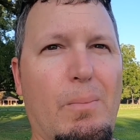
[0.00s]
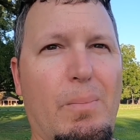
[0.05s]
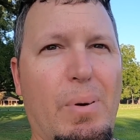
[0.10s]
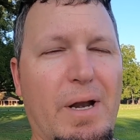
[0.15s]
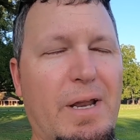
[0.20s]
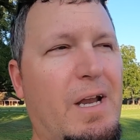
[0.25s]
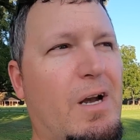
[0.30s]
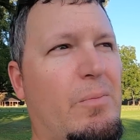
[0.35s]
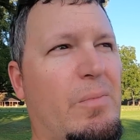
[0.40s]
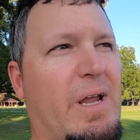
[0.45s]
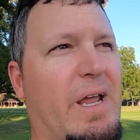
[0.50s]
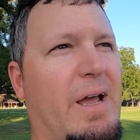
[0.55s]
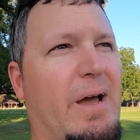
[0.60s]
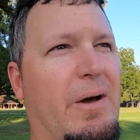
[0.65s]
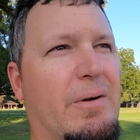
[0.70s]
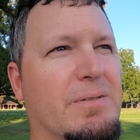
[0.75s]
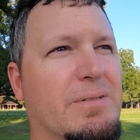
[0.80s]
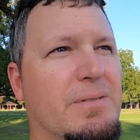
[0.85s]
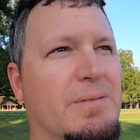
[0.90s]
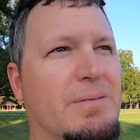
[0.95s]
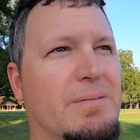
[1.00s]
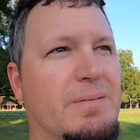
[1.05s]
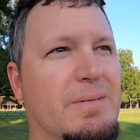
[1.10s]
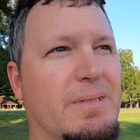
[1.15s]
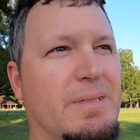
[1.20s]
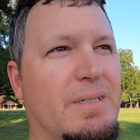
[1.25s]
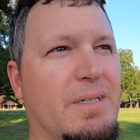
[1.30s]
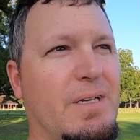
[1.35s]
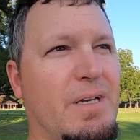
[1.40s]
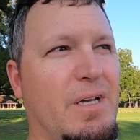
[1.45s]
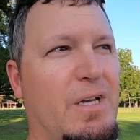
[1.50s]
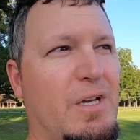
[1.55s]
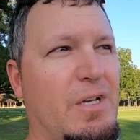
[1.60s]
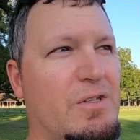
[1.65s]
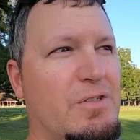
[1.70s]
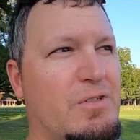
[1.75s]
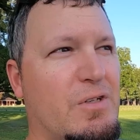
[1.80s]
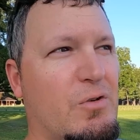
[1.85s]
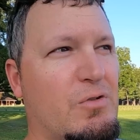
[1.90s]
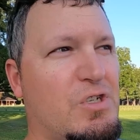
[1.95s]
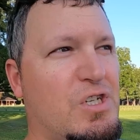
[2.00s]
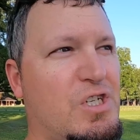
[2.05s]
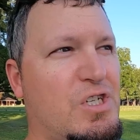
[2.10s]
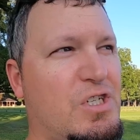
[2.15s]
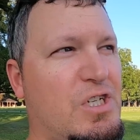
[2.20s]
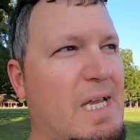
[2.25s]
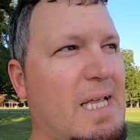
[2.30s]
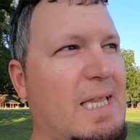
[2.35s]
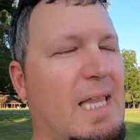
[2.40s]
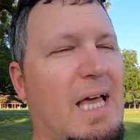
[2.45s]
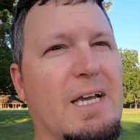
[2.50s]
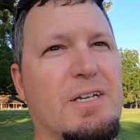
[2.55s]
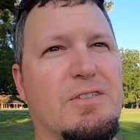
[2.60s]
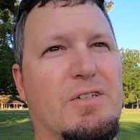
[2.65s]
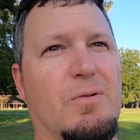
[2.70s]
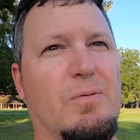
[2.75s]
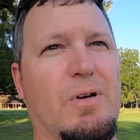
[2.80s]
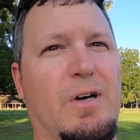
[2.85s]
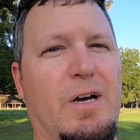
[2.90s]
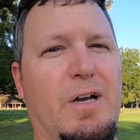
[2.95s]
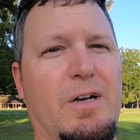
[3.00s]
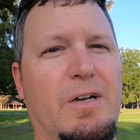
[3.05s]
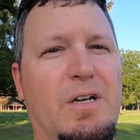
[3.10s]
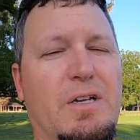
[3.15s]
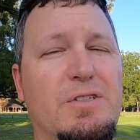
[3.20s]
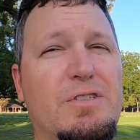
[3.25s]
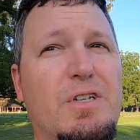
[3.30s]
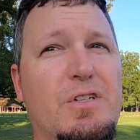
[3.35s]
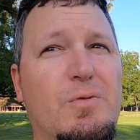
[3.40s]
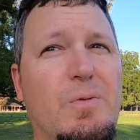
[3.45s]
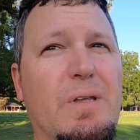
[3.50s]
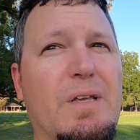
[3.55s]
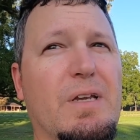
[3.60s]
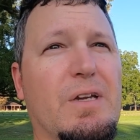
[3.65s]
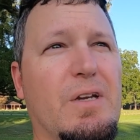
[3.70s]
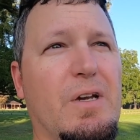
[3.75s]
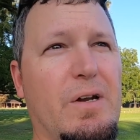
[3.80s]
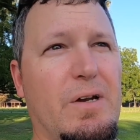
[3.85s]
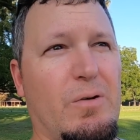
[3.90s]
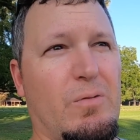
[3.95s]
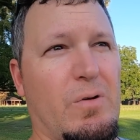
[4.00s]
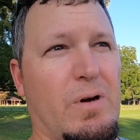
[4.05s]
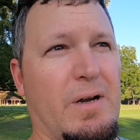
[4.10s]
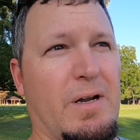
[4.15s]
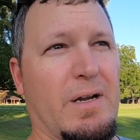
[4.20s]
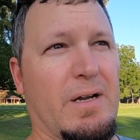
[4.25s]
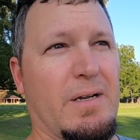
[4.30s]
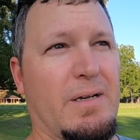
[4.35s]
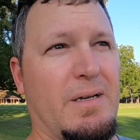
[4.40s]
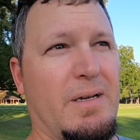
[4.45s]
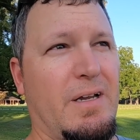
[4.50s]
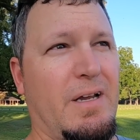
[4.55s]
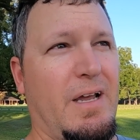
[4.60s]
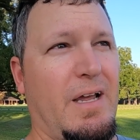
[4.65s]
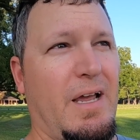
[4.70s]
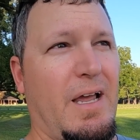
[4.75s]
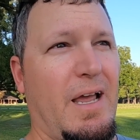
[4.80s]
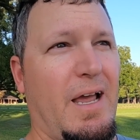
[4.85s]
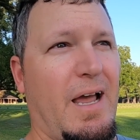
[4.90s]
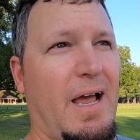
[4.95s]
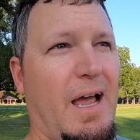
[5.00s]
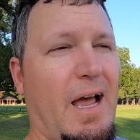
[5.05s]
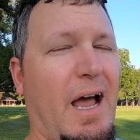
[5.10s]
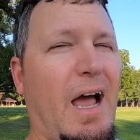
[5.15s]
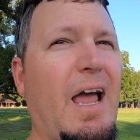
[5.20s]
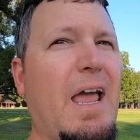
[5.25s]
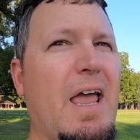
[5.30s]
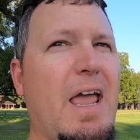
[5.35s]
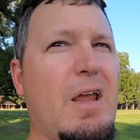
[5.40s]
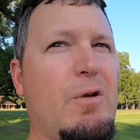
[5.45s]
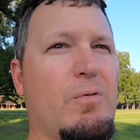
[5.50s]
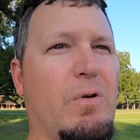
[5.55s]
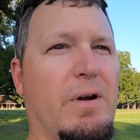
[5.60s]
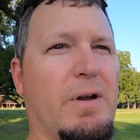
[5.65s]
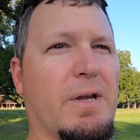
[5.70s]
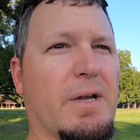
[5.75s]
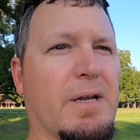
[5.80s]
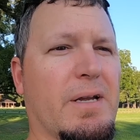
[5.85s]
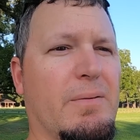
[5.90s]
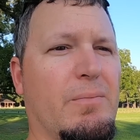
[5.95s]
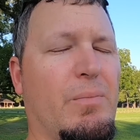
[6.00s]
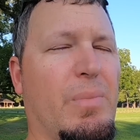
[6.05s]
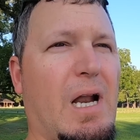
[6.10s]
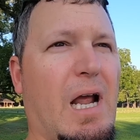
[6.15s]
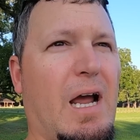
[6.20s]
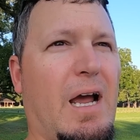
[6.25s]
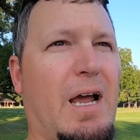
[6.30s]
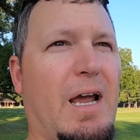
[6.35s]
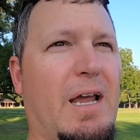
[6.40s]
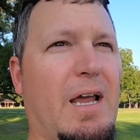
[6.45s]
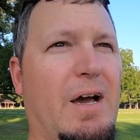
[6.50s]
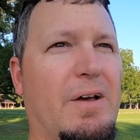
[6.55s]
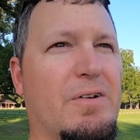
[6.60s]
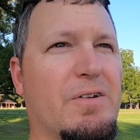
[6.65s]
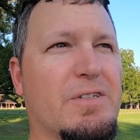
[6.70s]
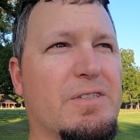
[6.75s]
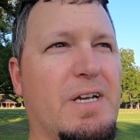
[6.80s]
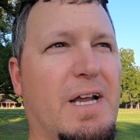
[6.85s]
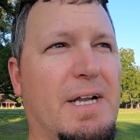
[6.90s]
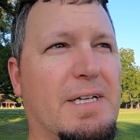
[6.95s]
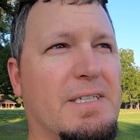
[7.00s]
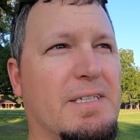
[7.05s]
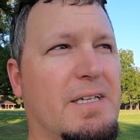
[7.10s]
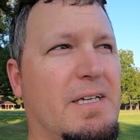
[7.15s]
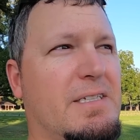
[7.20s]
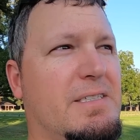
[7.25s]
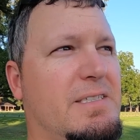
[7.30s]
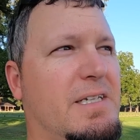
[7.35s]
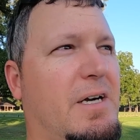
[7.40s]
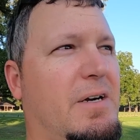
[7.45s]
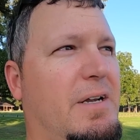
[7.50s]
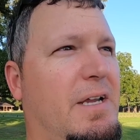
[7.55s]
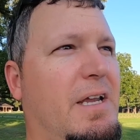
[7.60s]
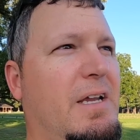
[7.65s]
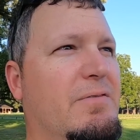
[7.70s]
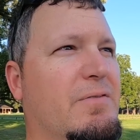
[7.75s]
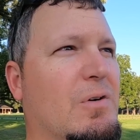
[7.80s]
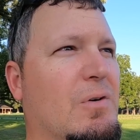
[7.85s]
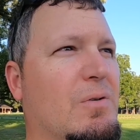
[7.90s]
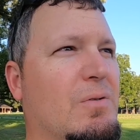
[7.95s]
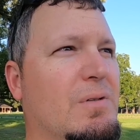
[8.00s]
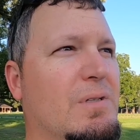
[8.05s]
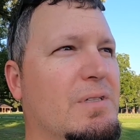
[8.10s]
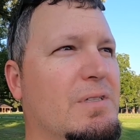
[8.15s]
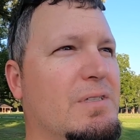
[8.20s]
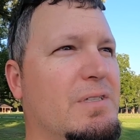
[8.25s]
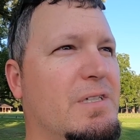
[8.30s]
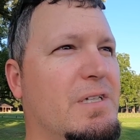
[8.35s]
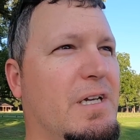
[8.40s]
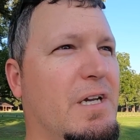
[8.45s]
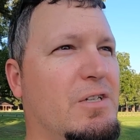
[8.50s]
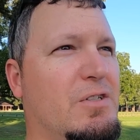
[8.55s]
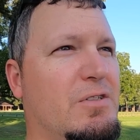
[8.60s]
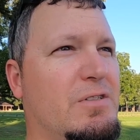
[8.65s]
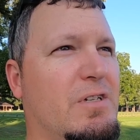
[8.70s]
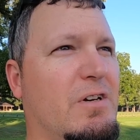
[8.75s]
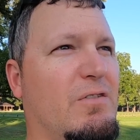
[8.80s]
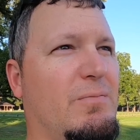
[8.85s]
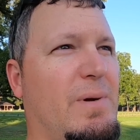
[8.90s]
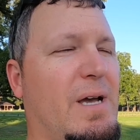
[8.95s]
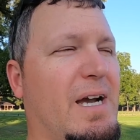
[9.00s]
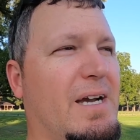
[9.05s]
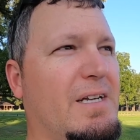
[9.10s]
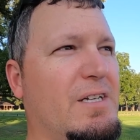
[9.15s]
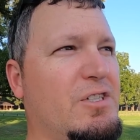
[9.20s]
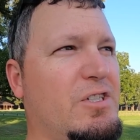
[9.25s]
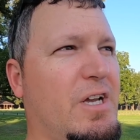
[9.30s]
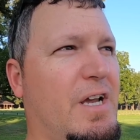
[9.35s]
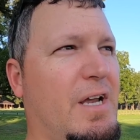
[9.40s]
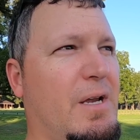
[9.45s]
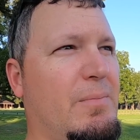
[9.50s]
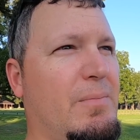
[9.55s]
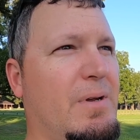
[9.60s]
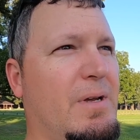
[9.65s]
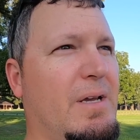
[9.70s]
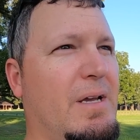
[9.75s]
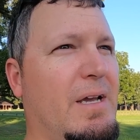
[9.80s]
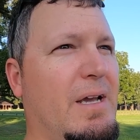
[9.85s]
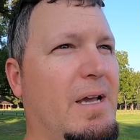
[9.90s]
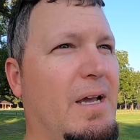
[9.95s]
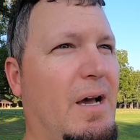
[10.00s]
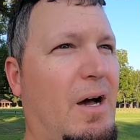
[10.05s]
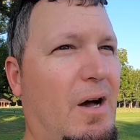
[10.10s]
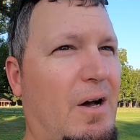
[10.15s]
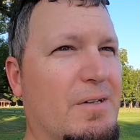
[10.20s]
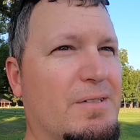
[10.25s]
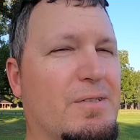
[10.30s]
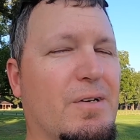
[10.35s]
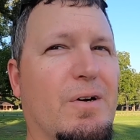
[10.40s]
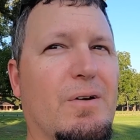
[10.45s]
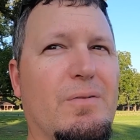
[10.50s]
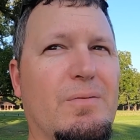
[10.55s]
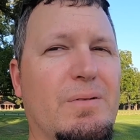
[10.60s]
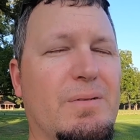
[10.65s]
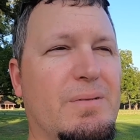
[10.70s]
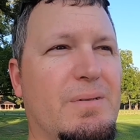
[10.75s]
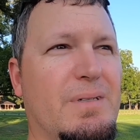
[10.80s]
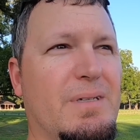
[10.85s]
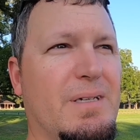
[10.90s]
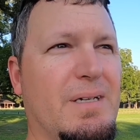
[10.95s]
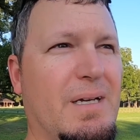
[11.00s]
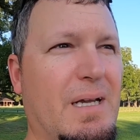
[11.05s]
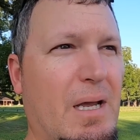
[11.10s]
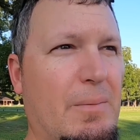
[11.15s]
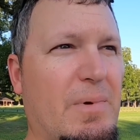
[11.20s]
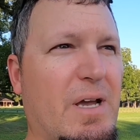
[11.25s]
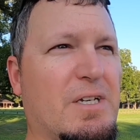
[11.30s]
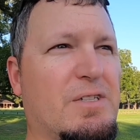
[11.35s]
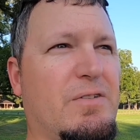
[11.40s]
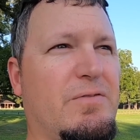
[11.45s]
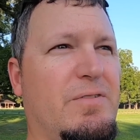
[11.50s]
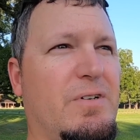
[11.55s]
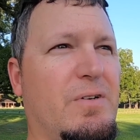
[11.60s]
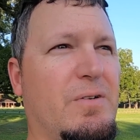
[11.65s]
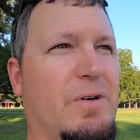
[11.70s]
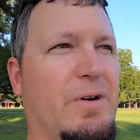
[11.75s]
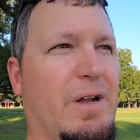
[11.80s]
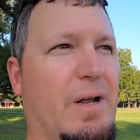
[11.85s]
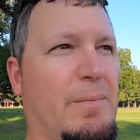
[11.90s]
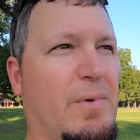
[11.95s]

But hear me out. So she likes to run. She's really good at running. I hate running, but I understand it's a necessary evil to get yourself back in shape. Also, it makes you feel good.